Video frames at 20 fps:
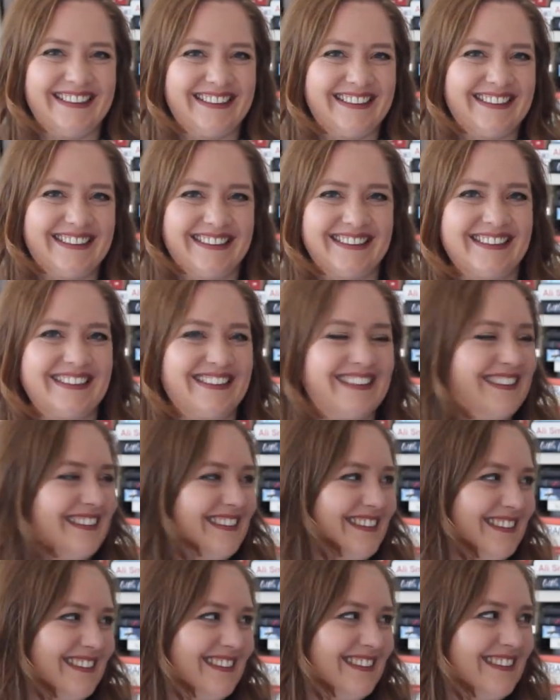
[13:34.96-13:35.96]

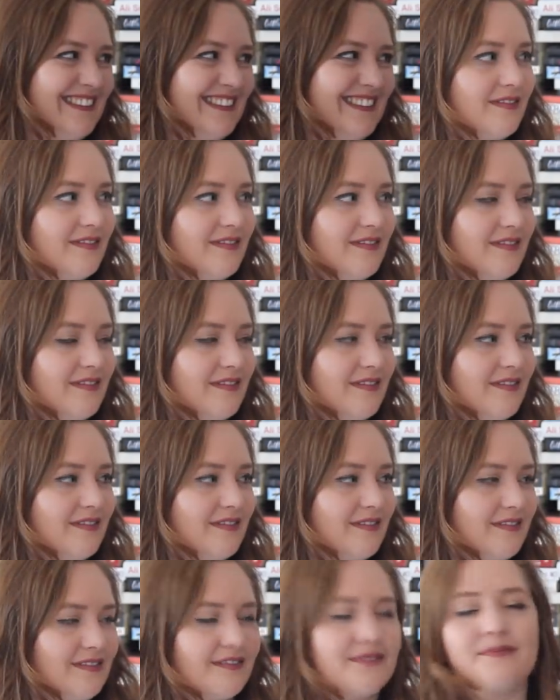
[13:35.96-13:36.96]

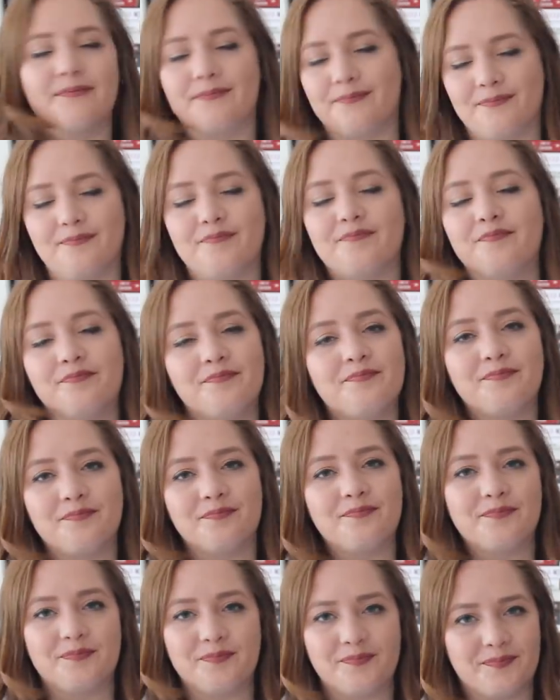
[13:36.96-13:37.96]

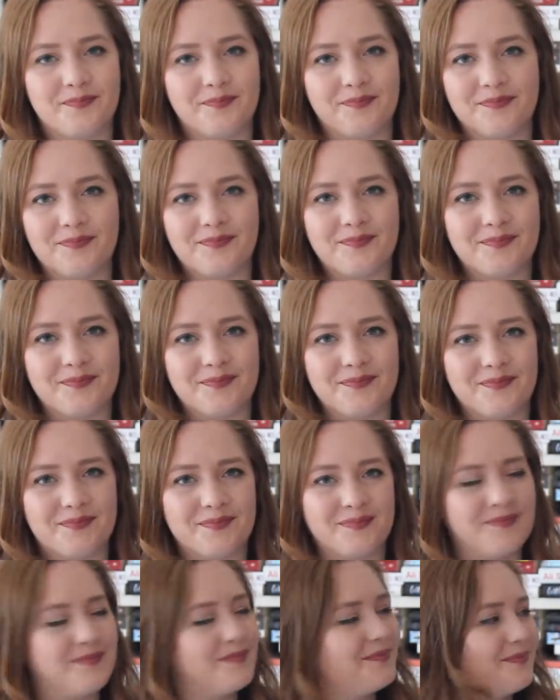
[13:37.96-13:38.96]

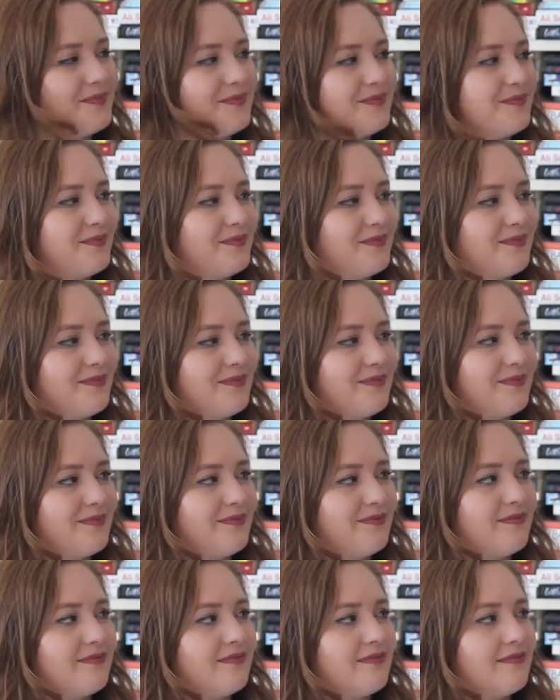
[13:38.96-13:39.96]

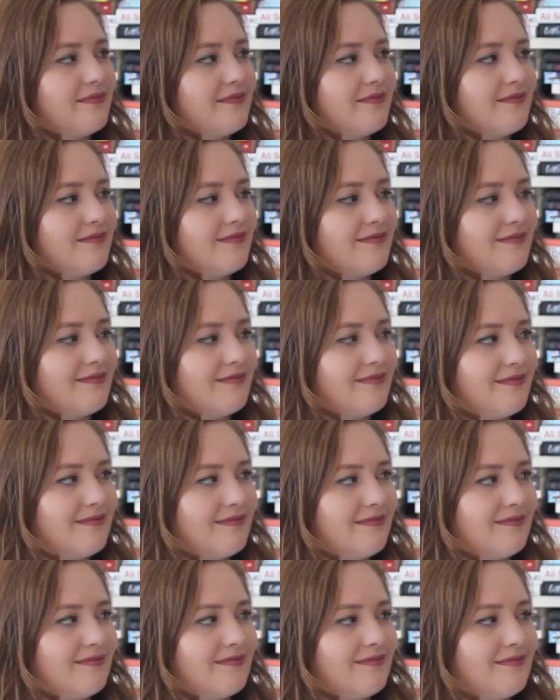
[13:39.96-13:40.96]

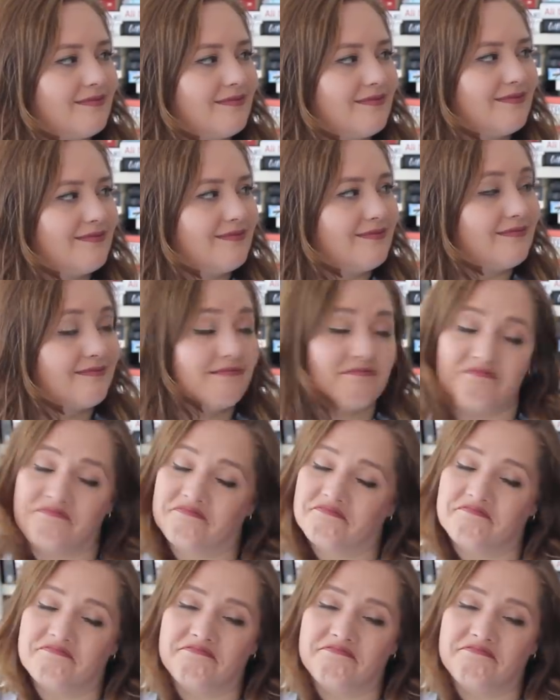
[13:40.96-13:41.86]
(silent)